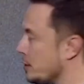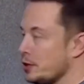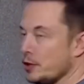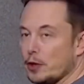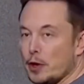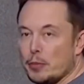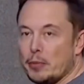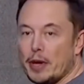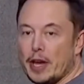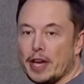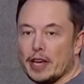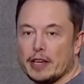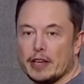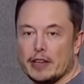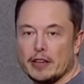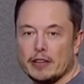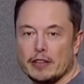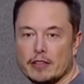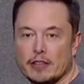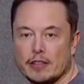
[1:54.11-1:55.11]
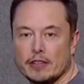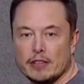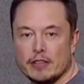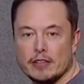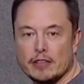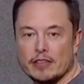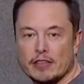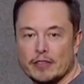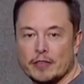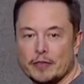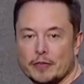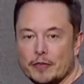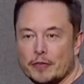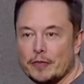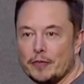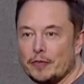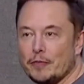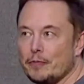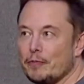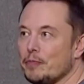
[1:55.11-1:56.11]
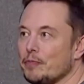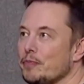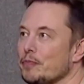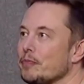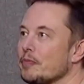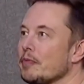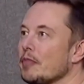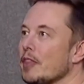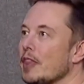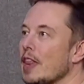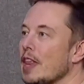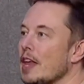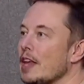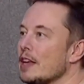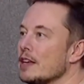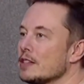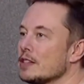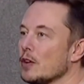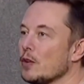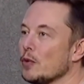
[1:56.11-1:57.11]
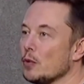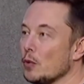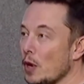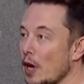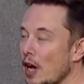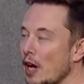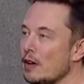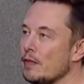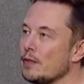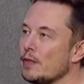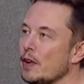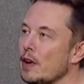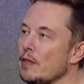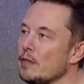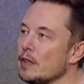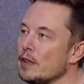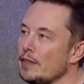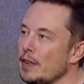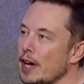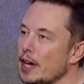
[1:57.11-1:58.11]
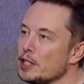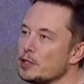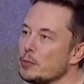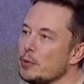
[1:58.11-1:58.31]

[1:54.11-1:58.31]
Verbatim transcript: now known as a common occurrence amongst Tesla solar customers poor customer